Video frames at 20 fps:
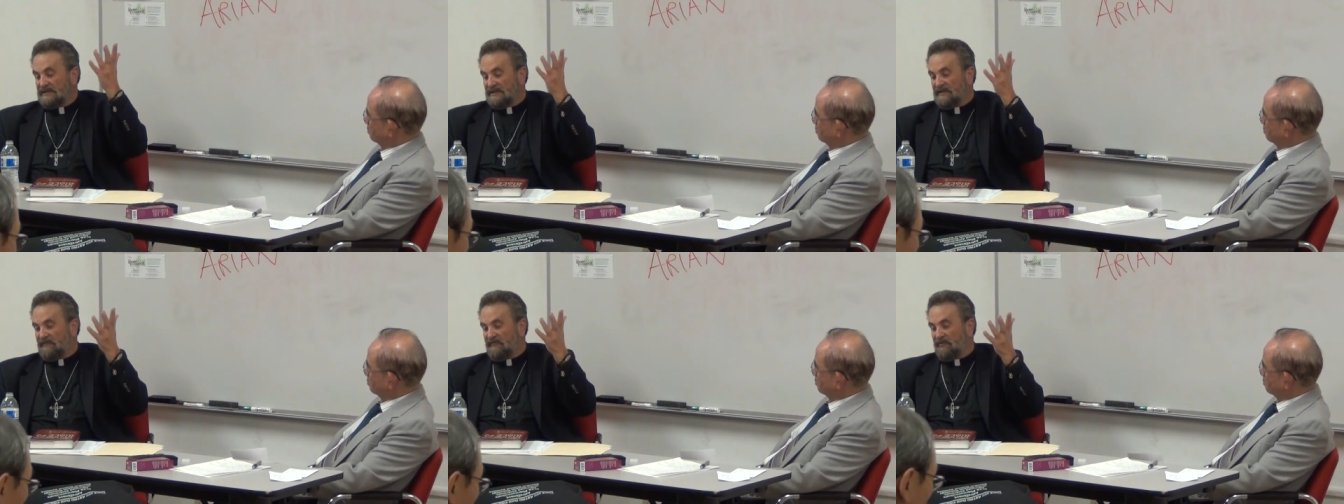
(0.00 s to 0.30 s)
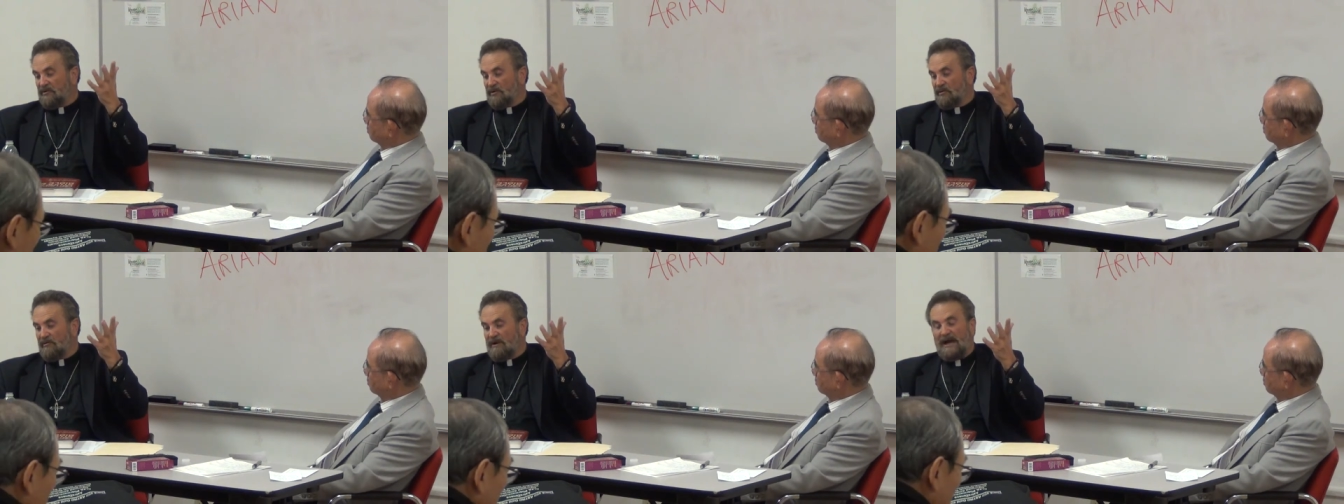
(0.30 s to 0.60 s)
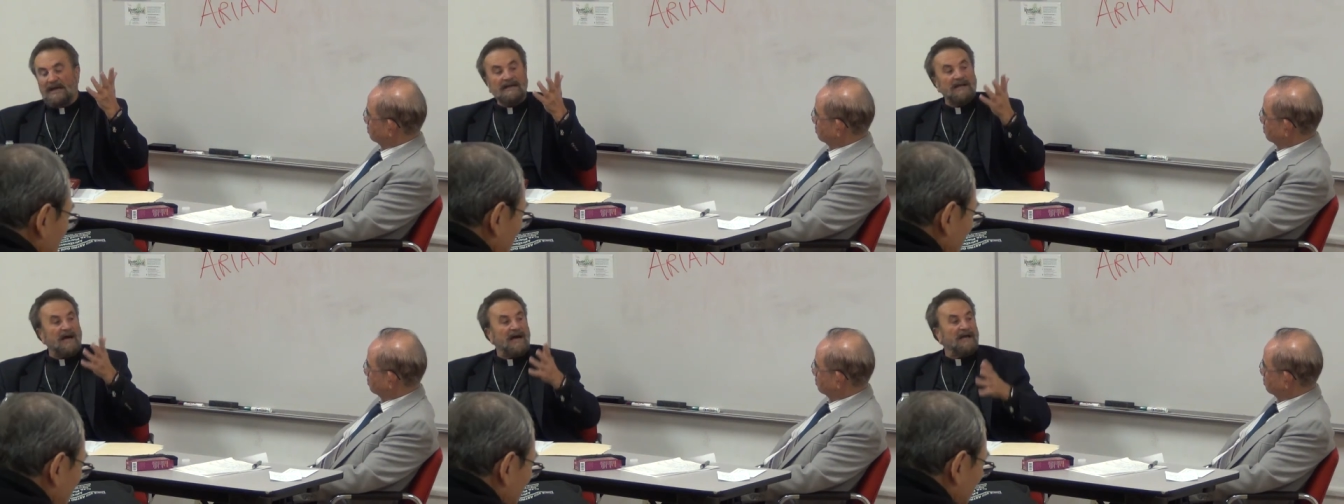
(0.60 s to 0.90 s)
if your
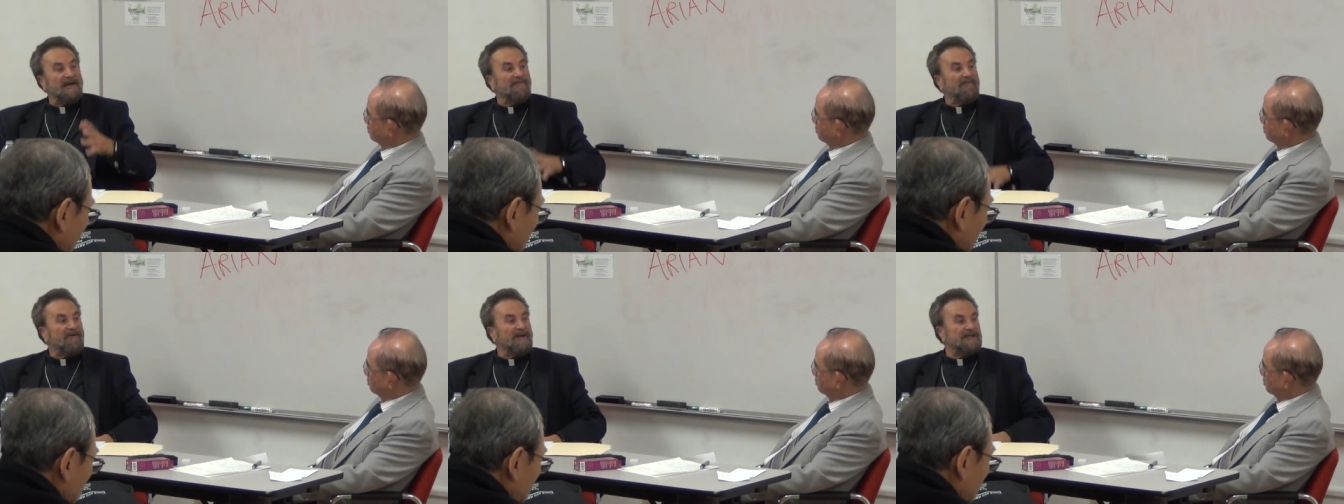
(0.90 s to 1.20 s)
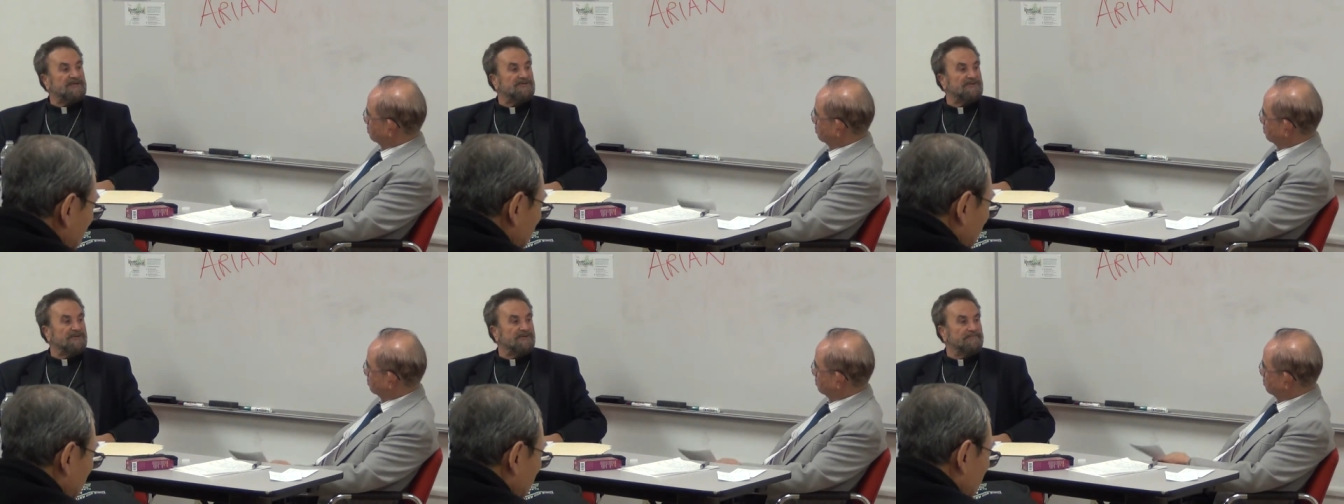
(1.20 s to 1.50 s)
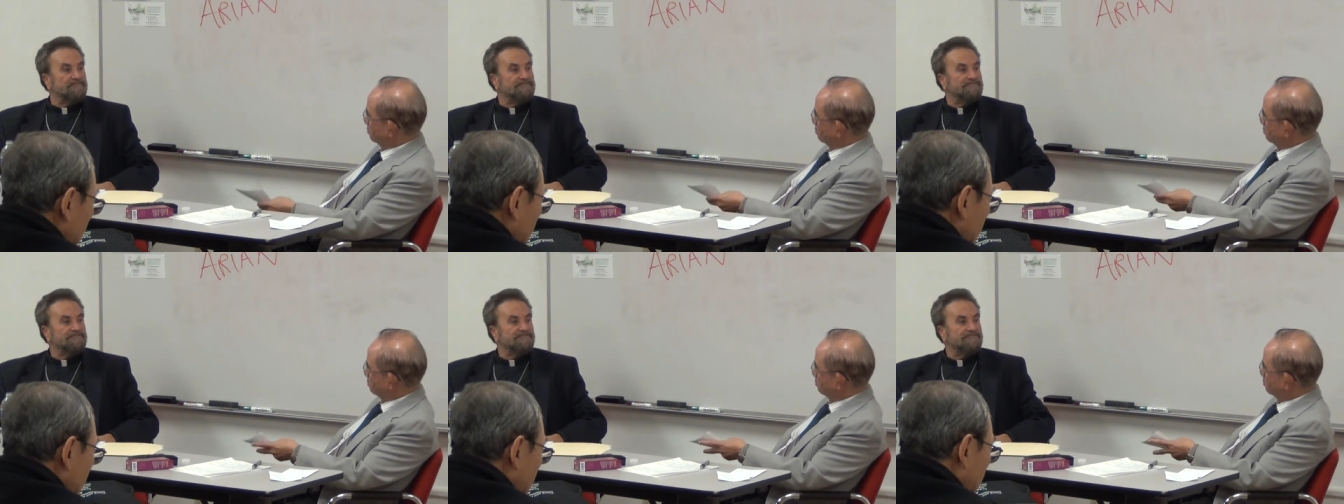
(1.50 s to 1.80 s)
right eye offends
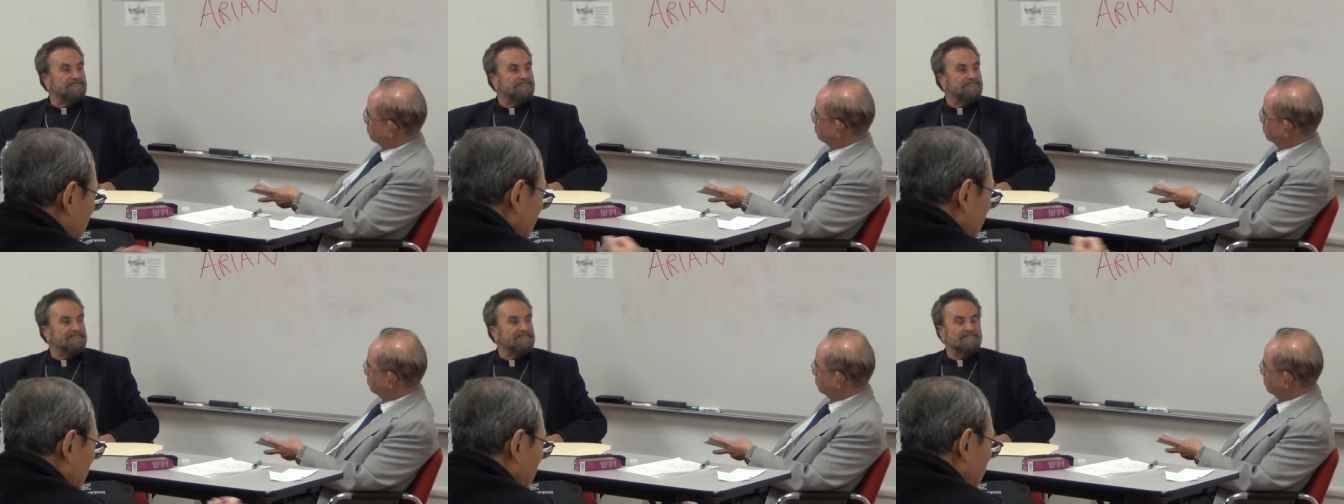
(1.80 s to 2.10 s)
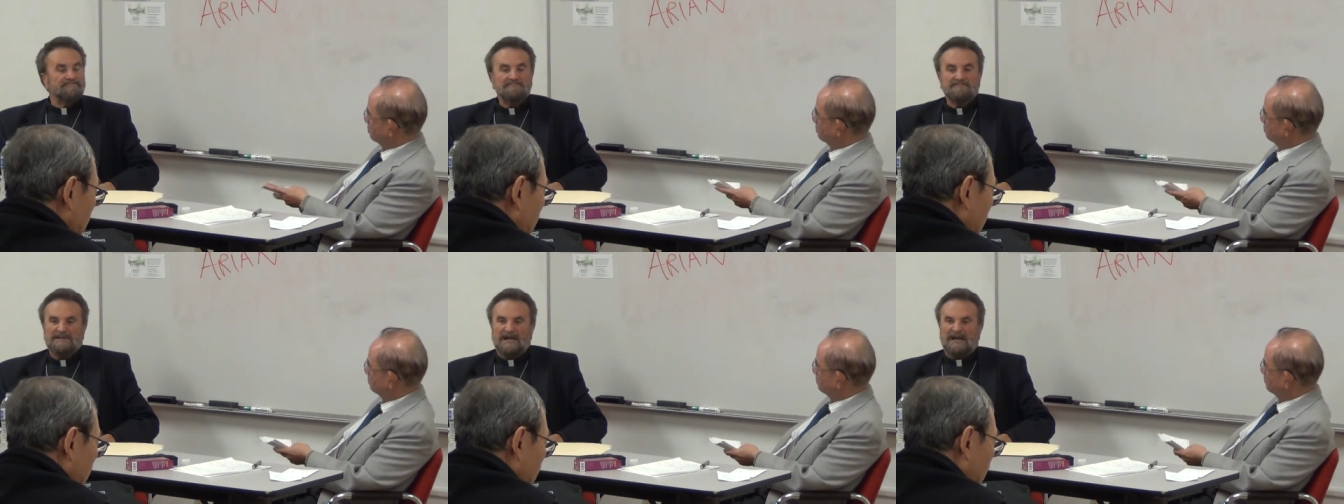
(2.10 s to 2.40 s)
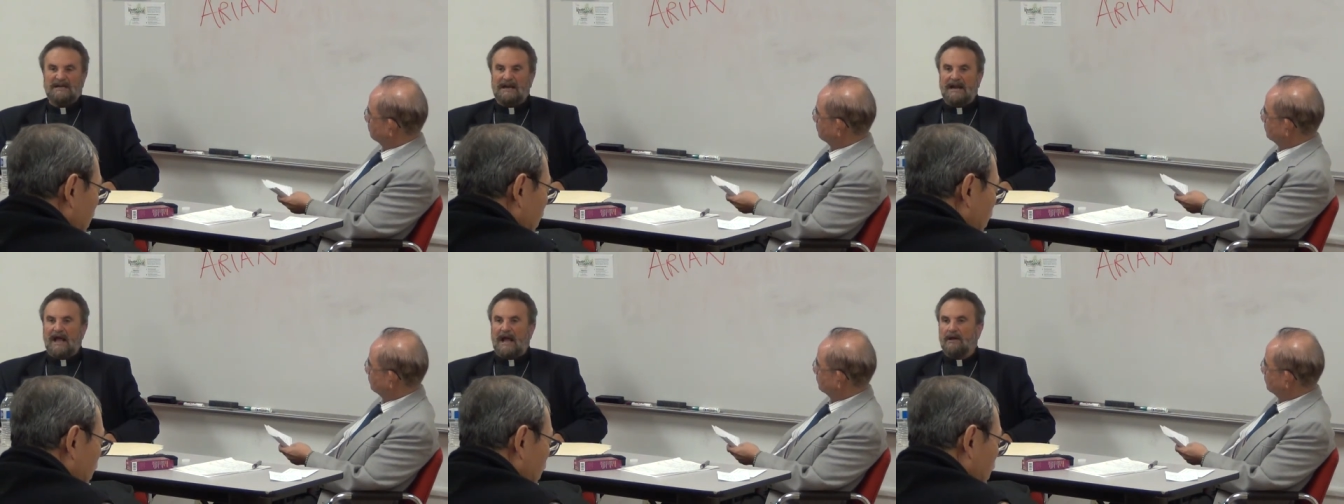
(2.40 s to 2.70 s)
you,
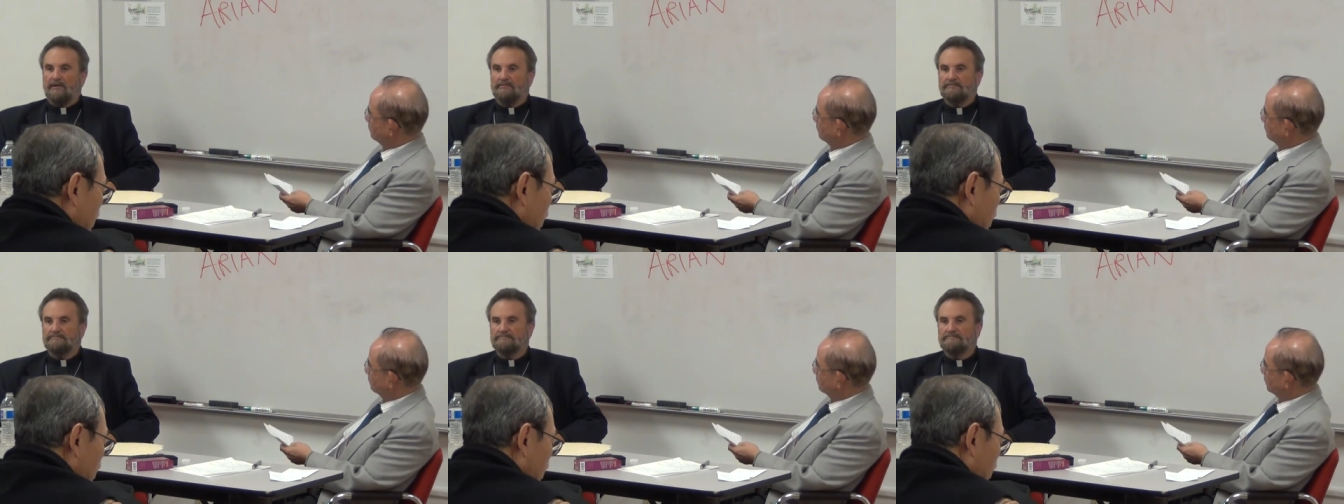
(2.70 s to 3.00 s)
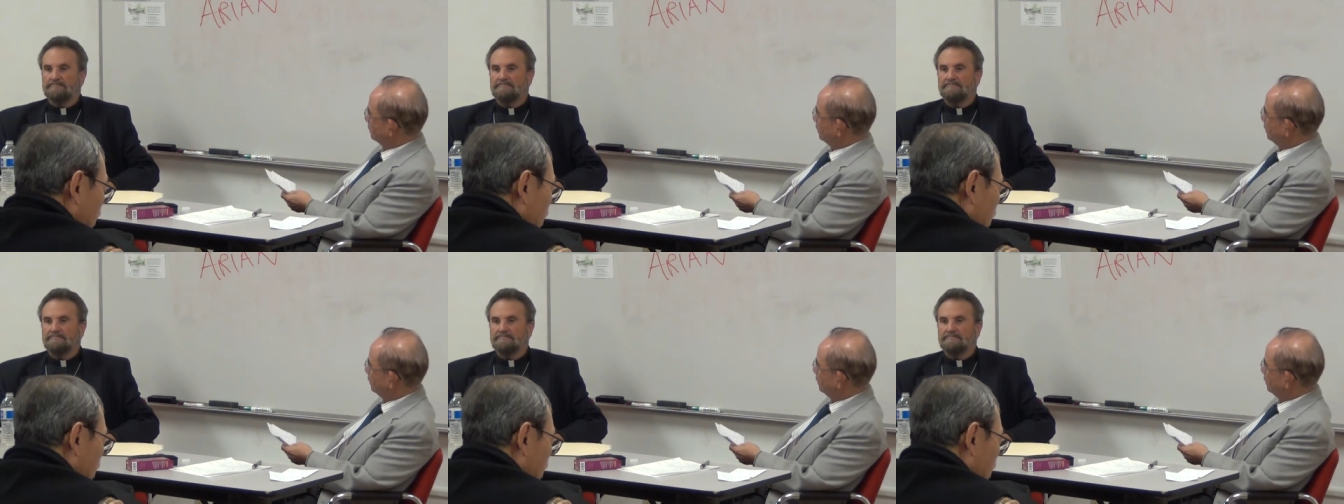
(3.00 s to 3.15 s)
cut it out.